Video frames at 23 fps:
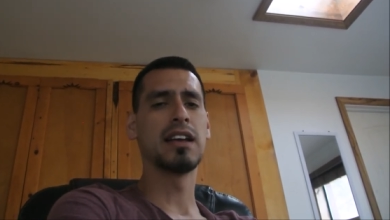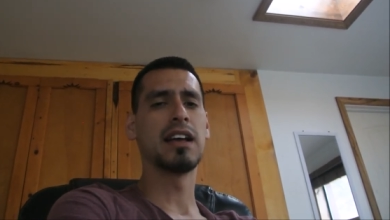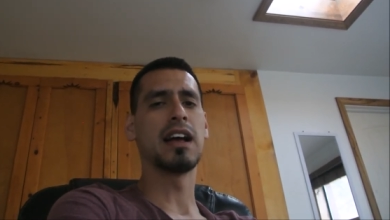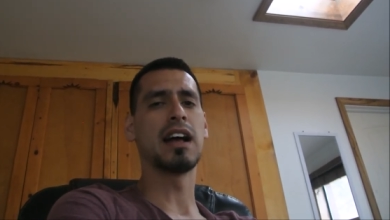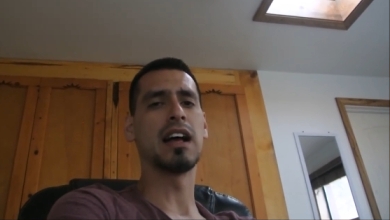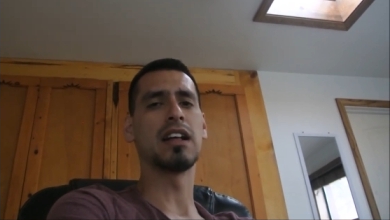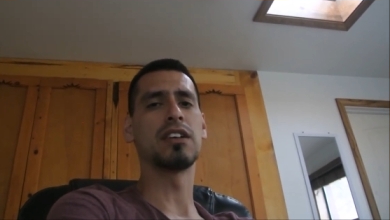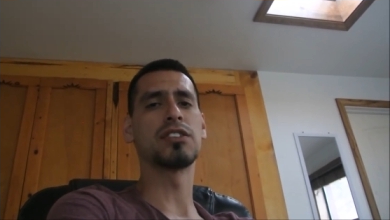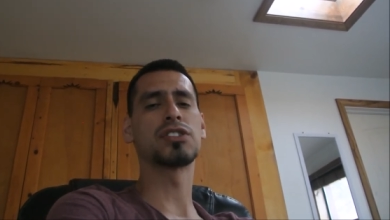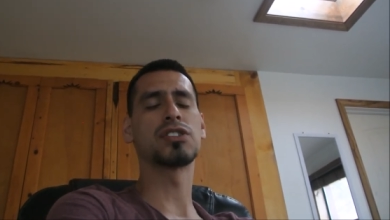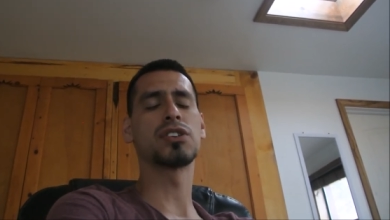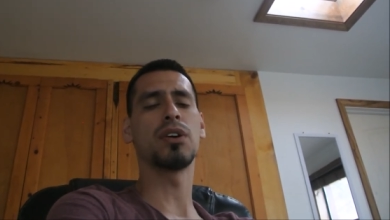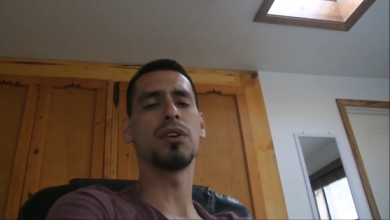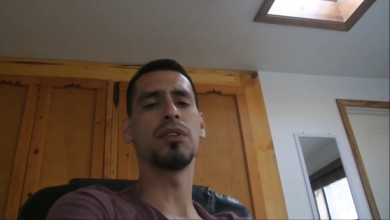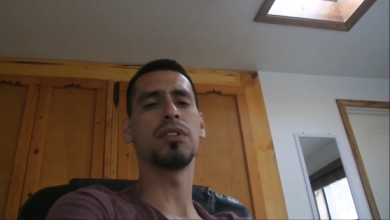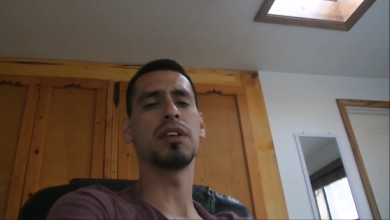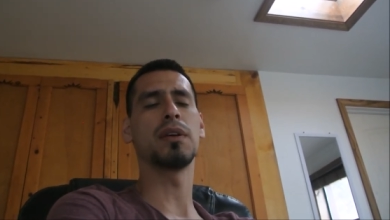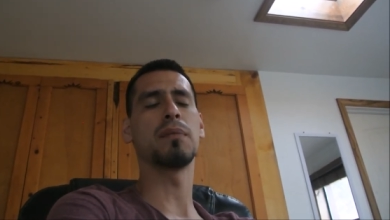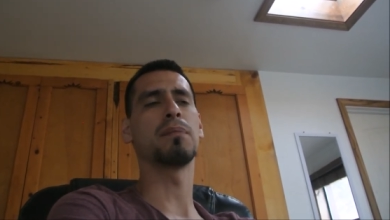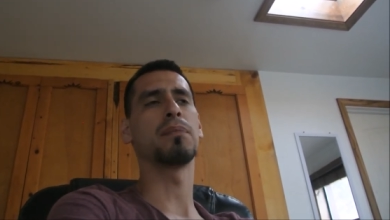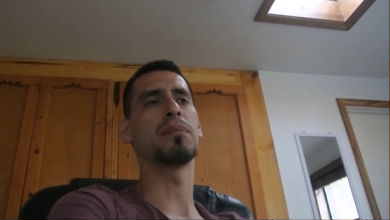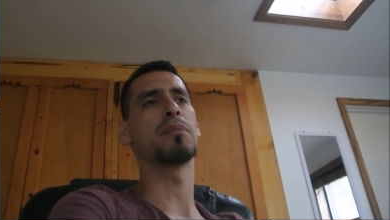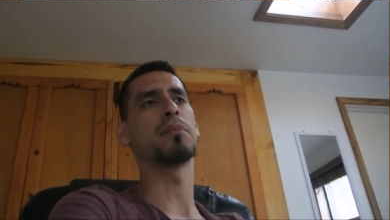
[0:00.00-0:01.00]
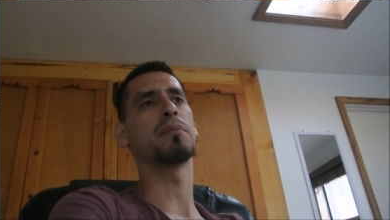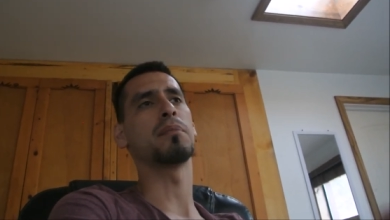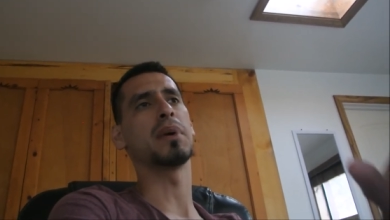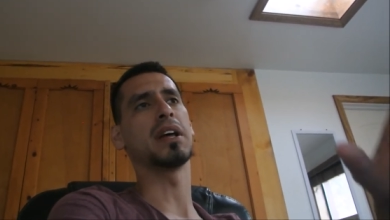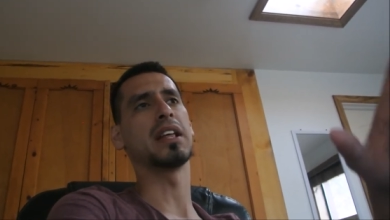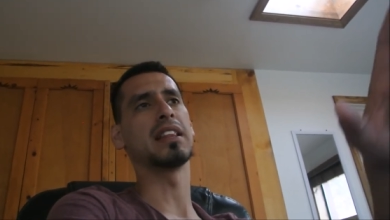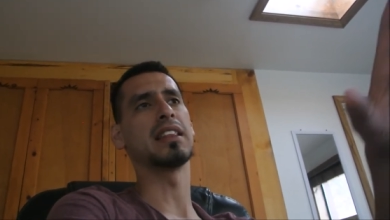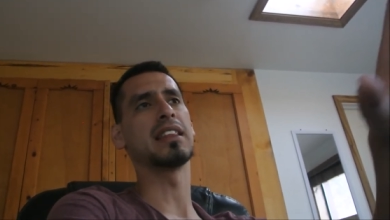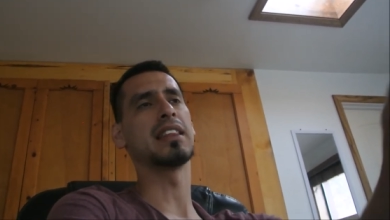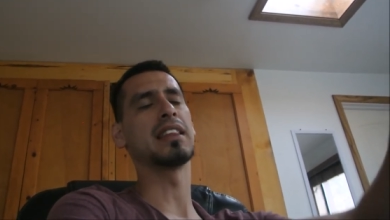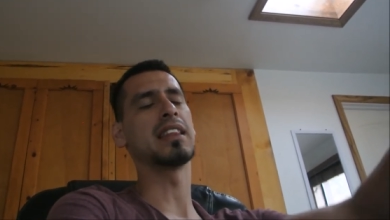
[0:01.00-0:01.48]
I'll show them,
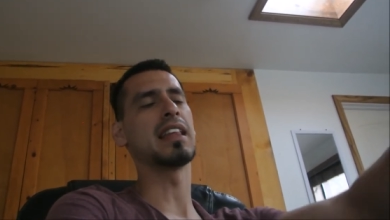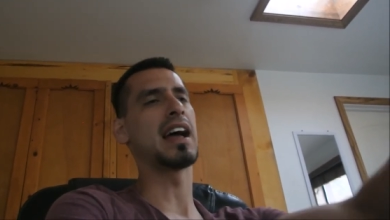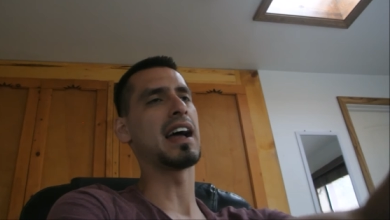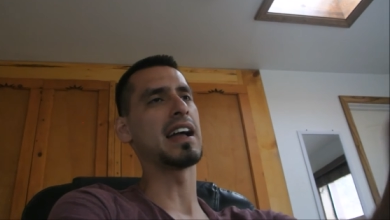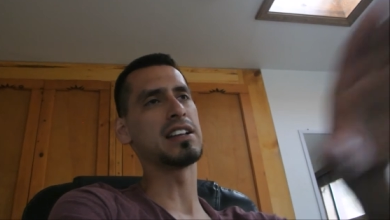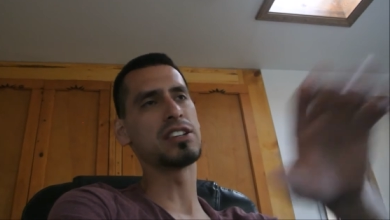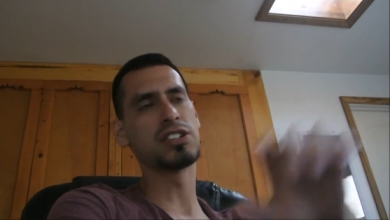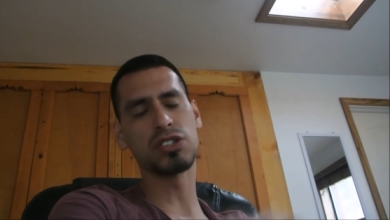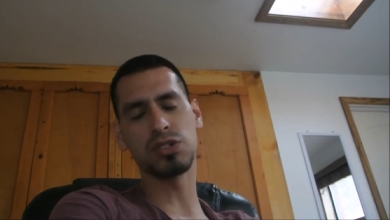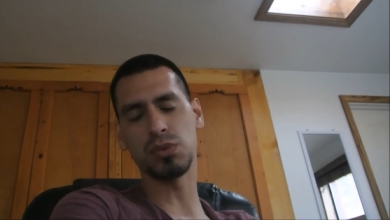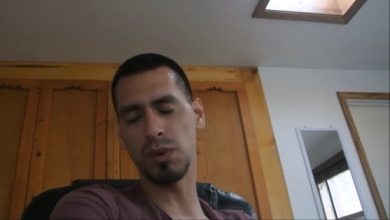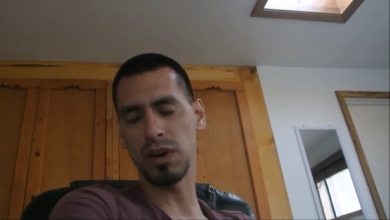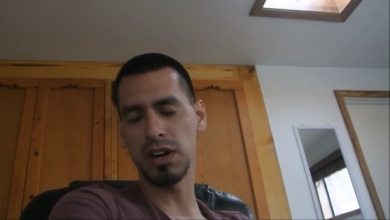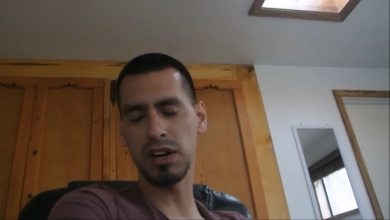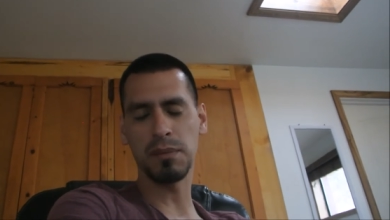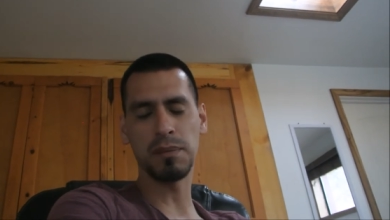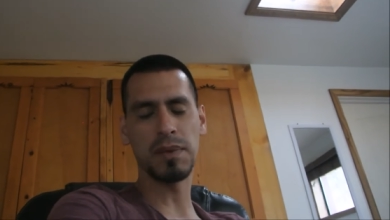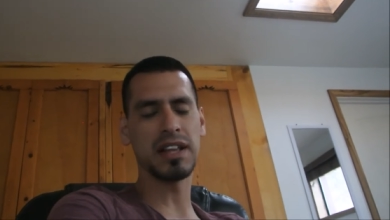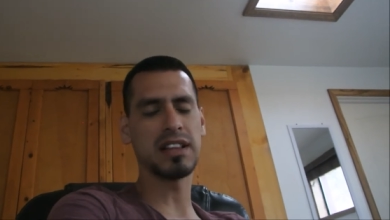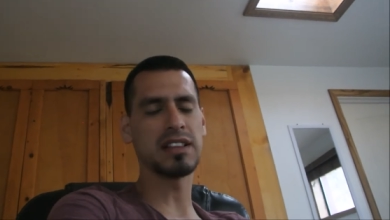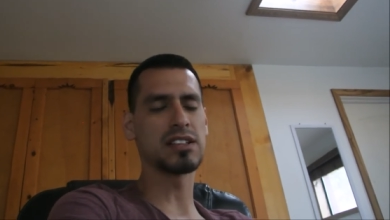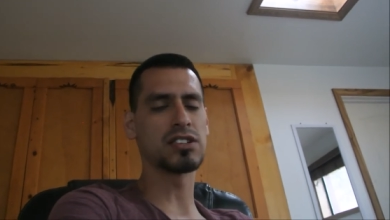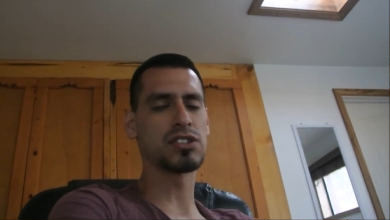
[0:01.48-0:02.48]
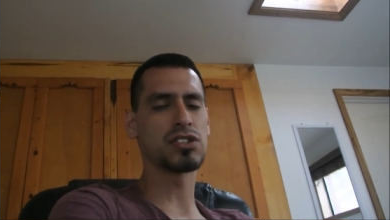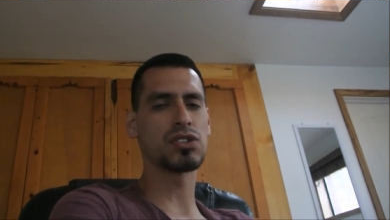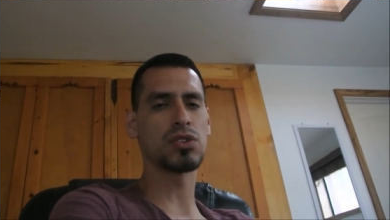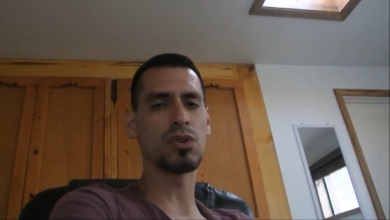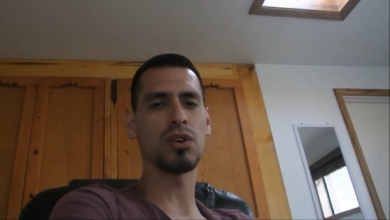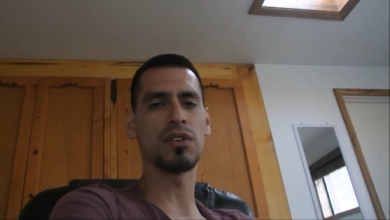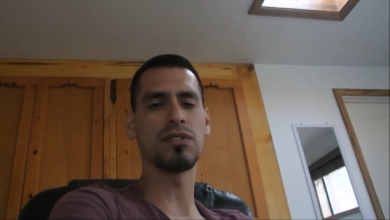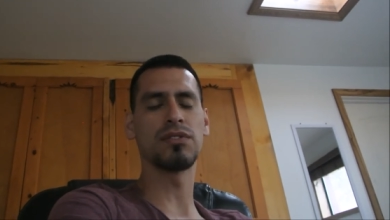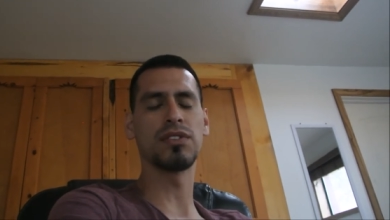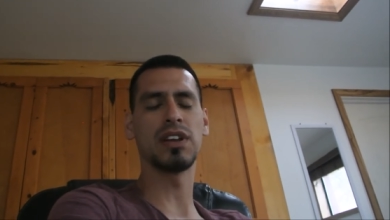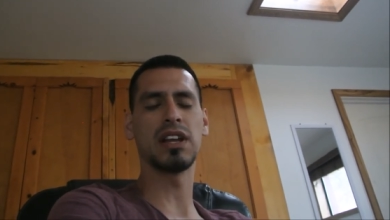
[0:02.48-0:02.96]
but I just wanted to make this
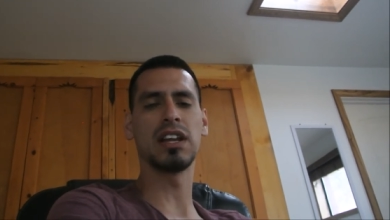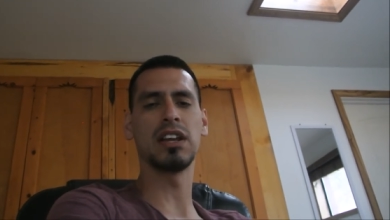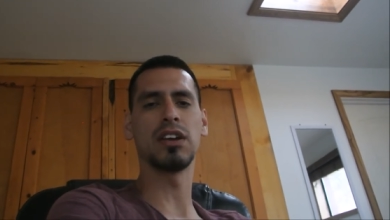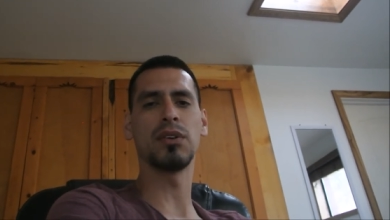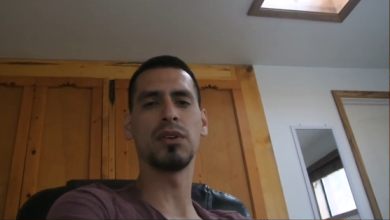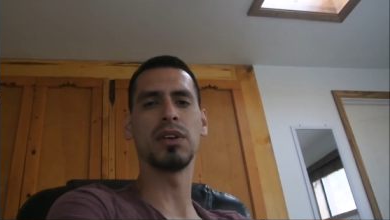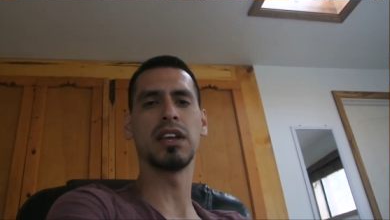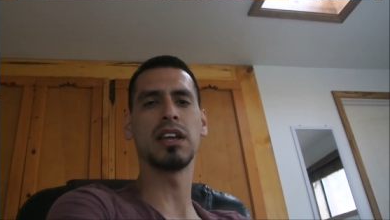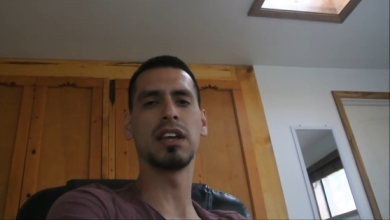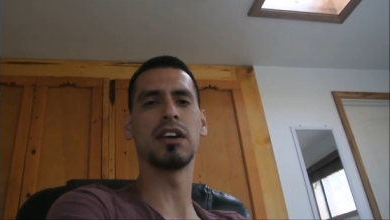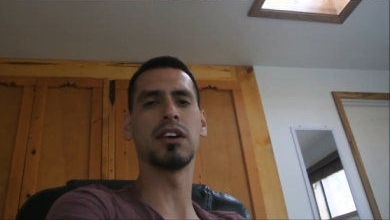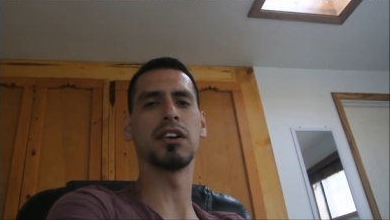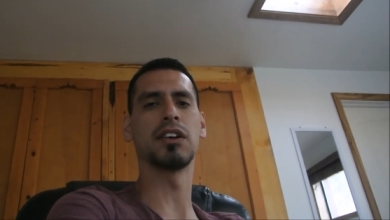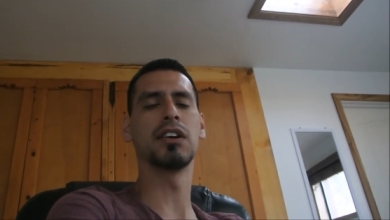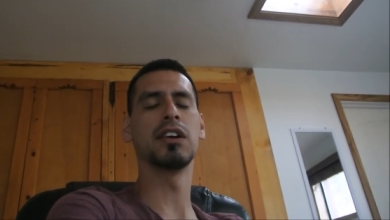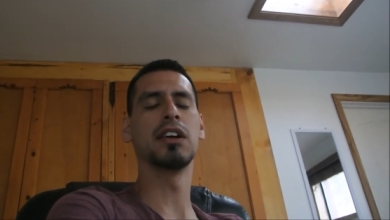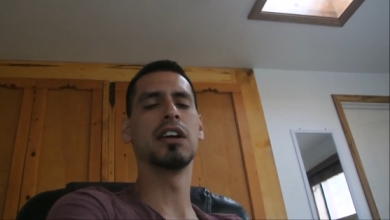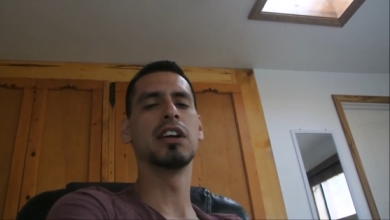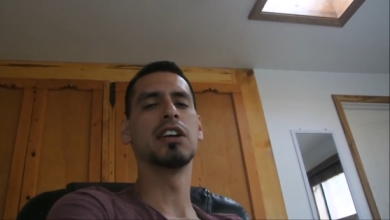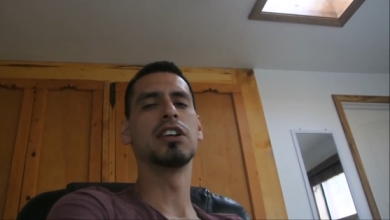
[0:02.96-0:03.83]
short video here